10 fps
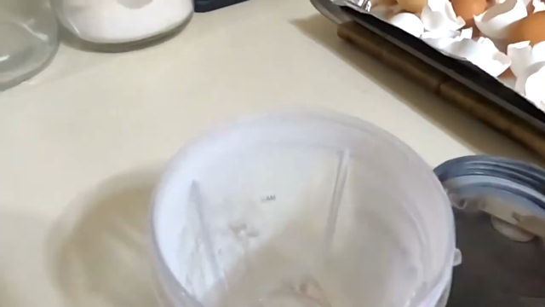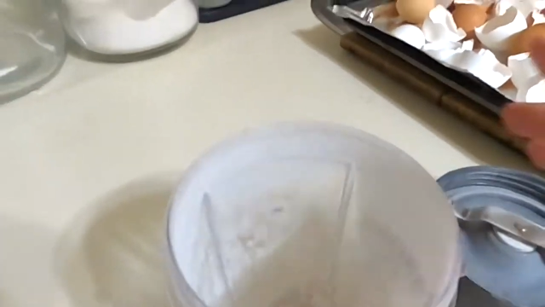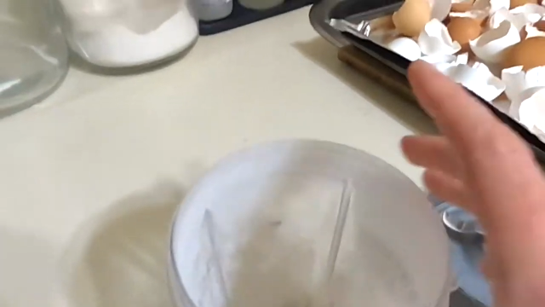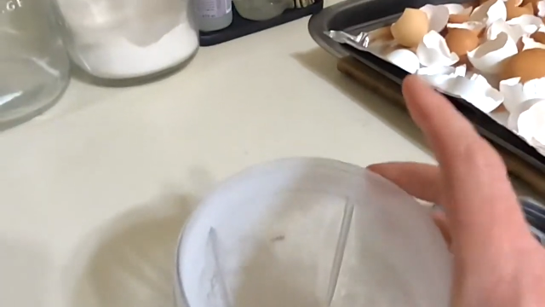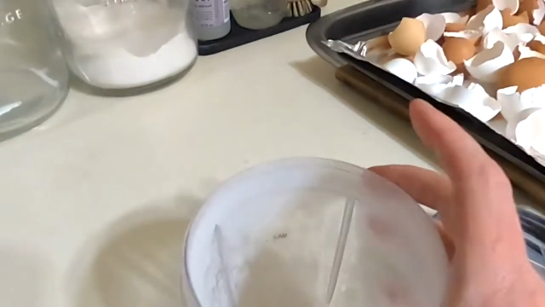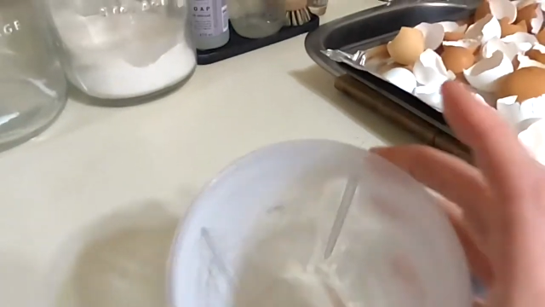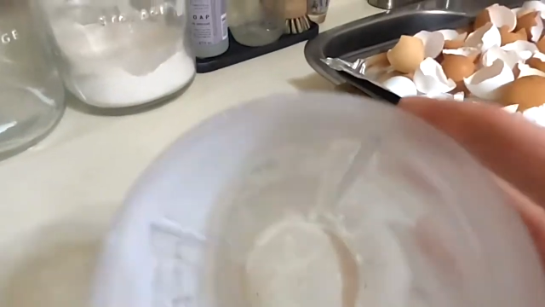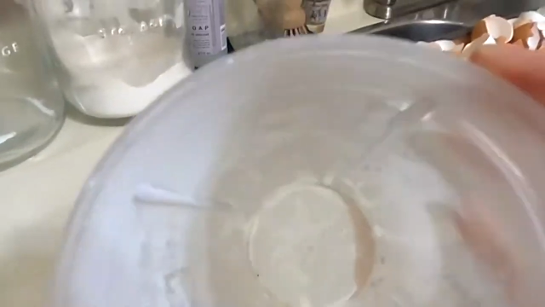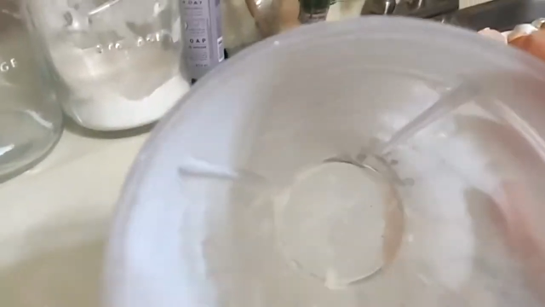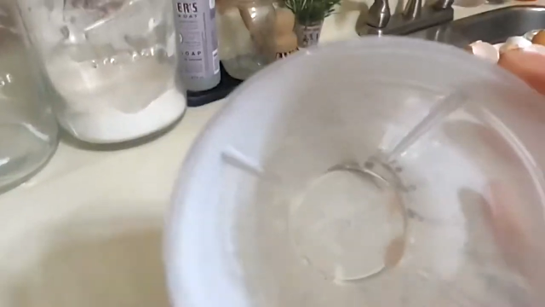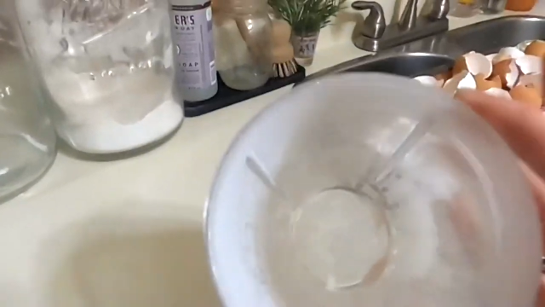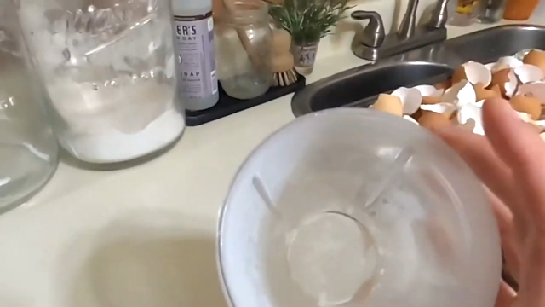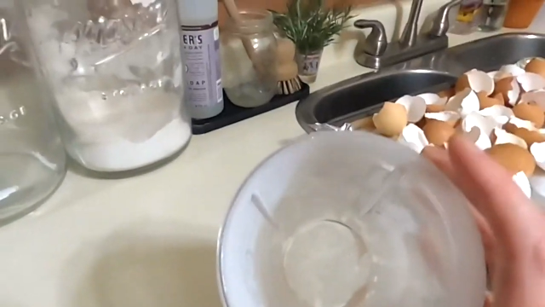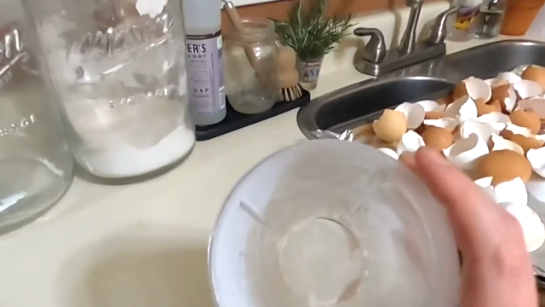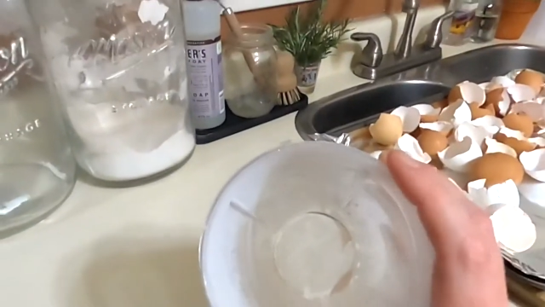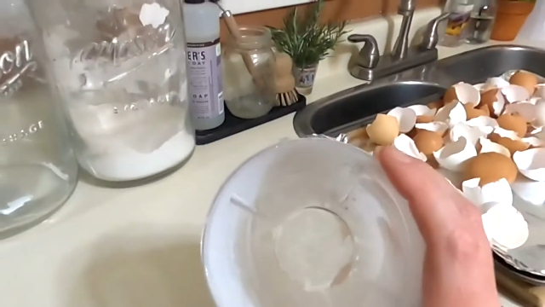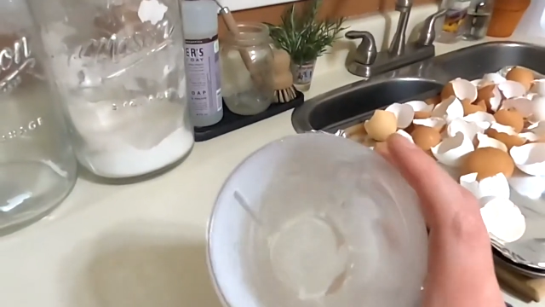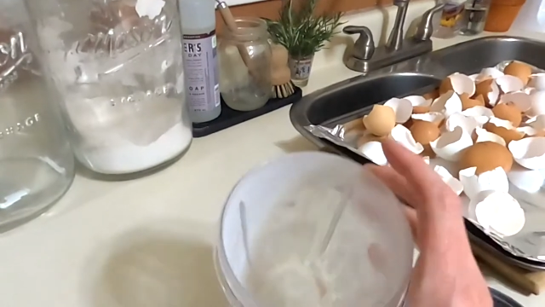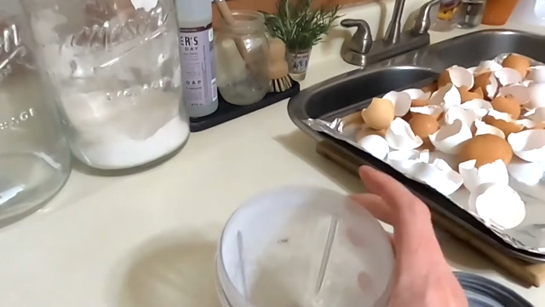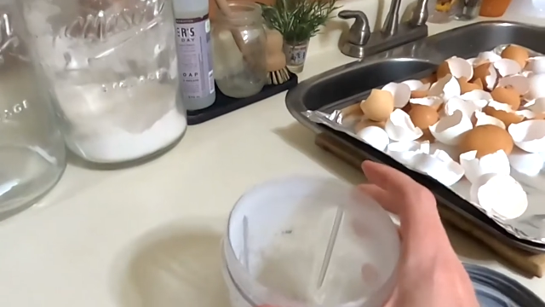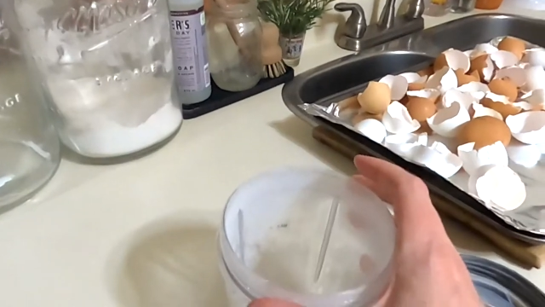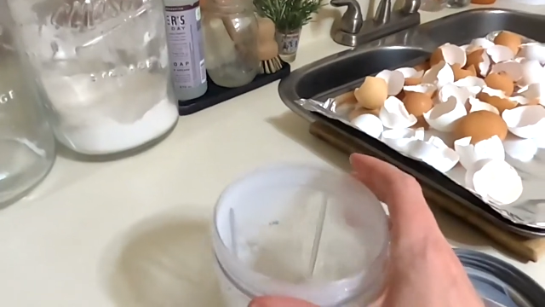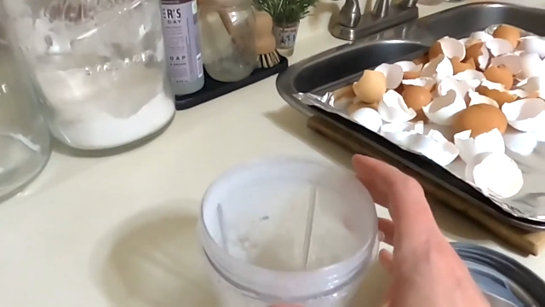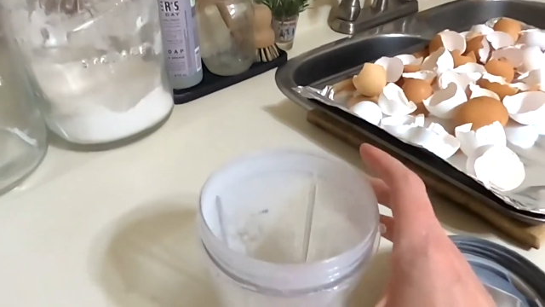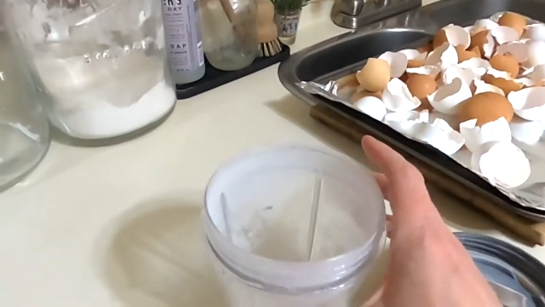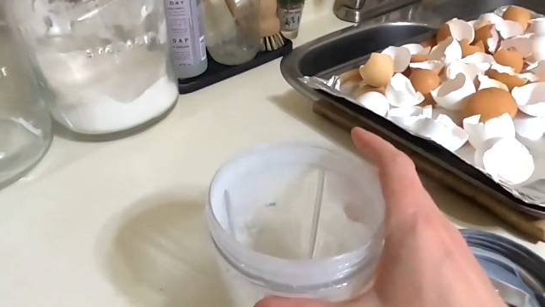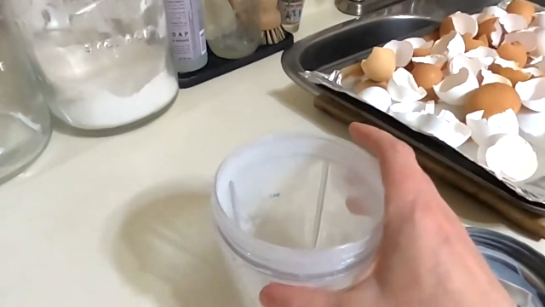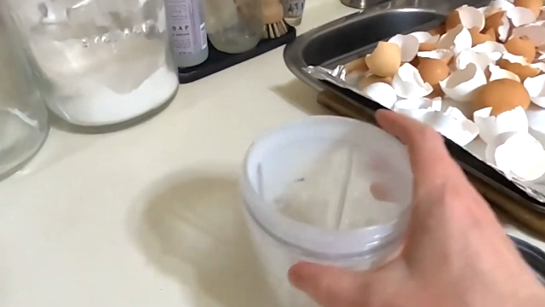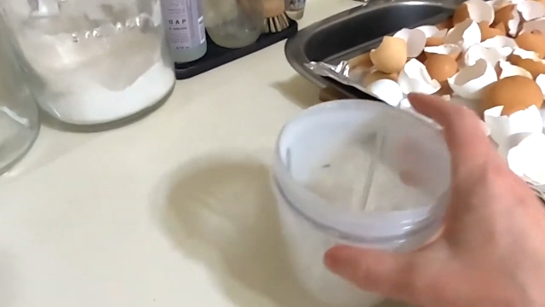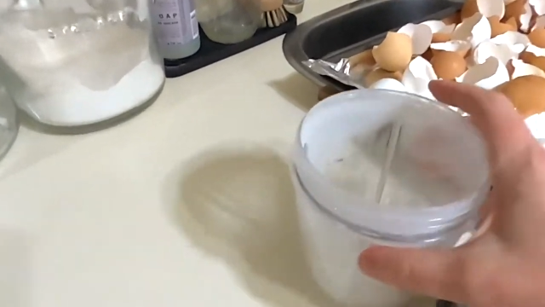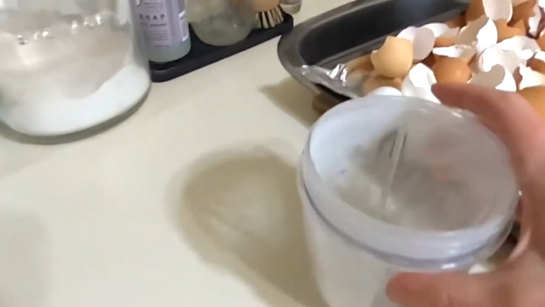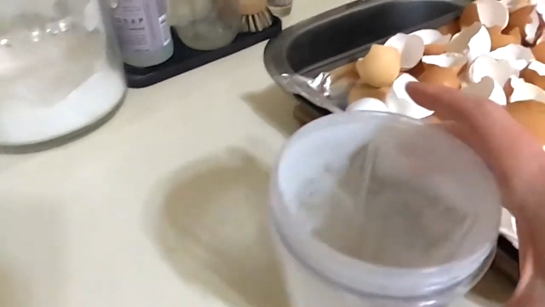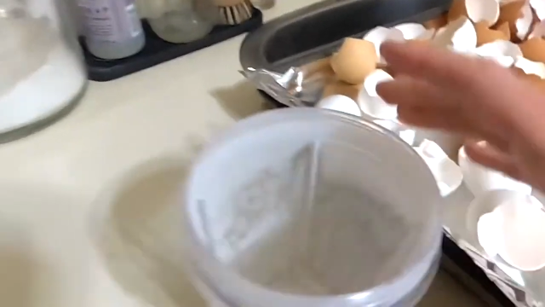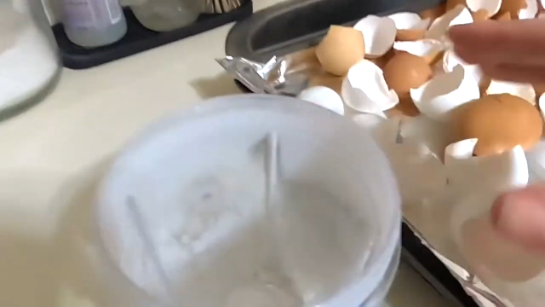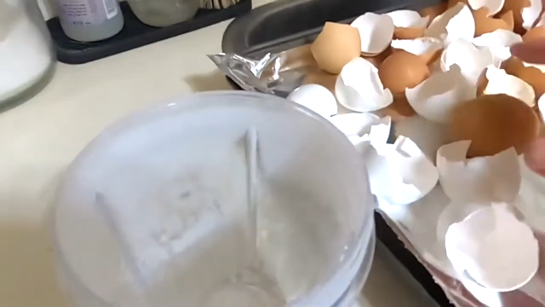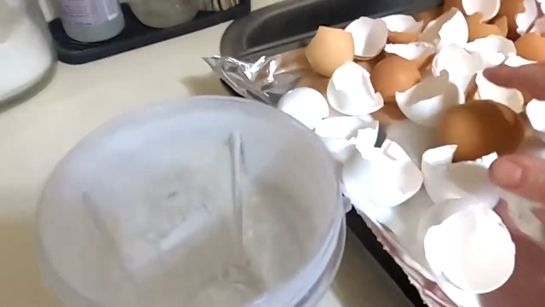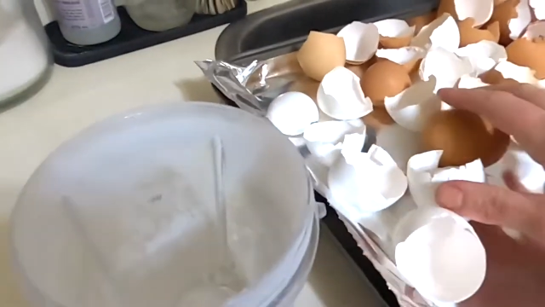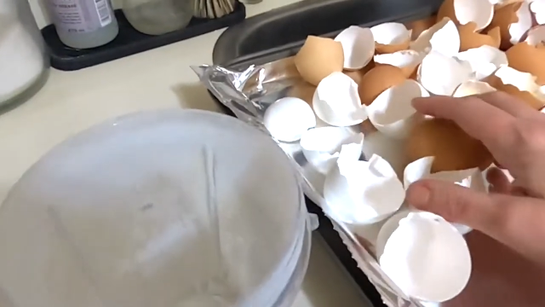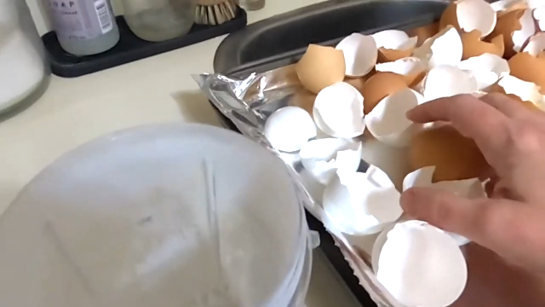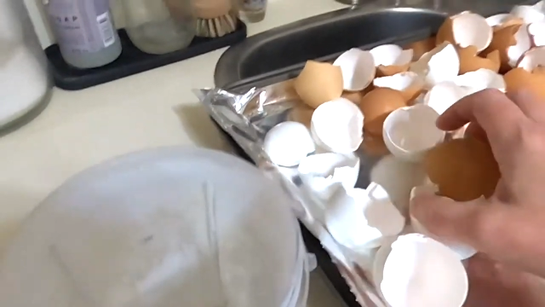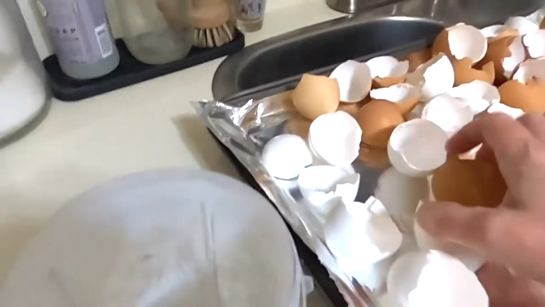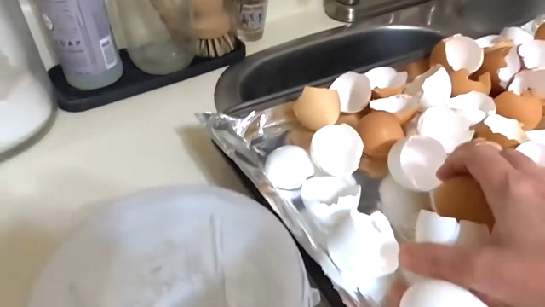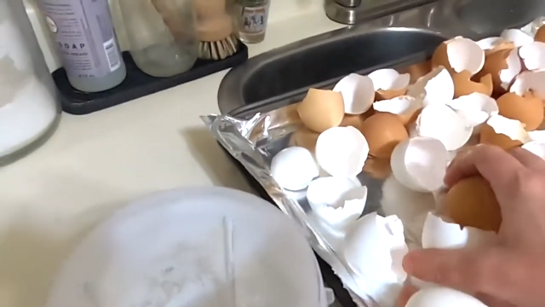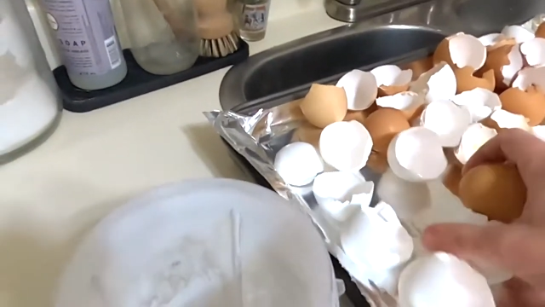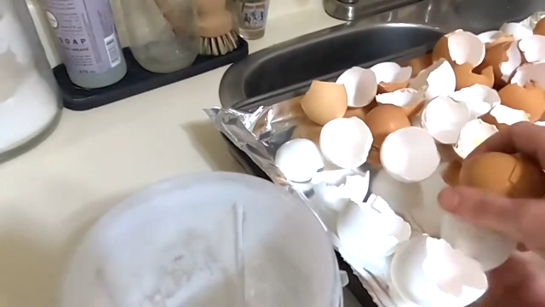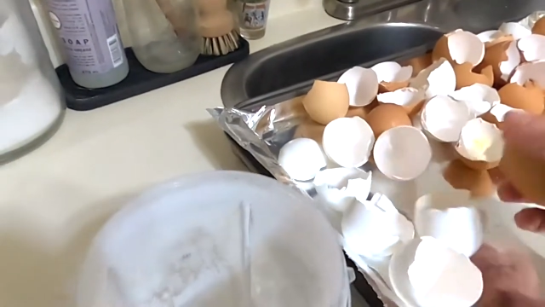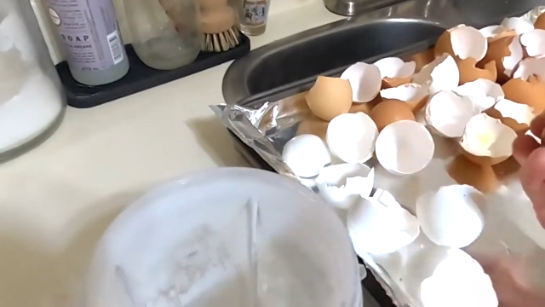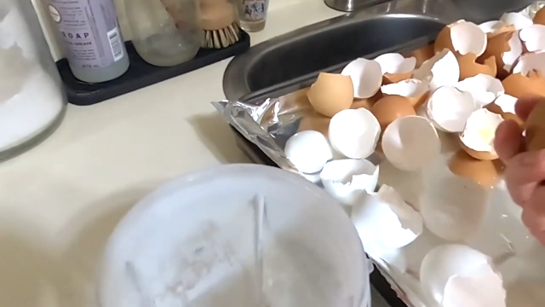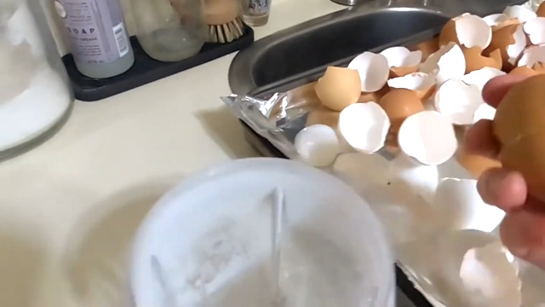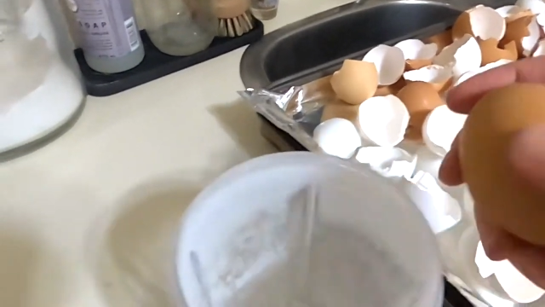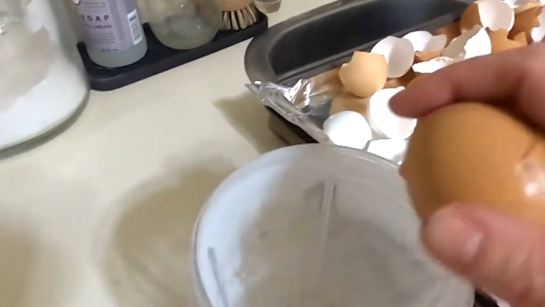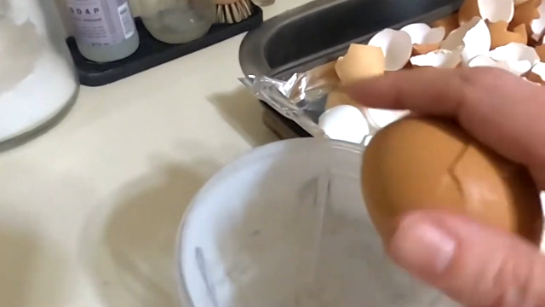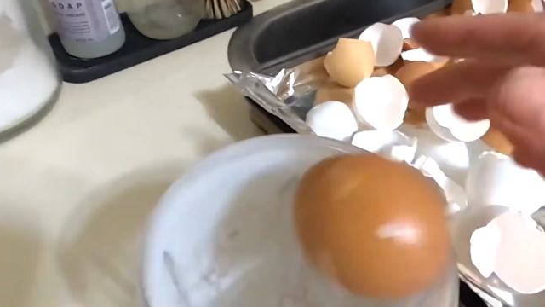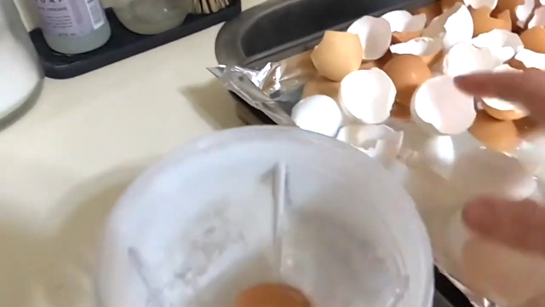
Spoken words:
[unreadable: no face in view]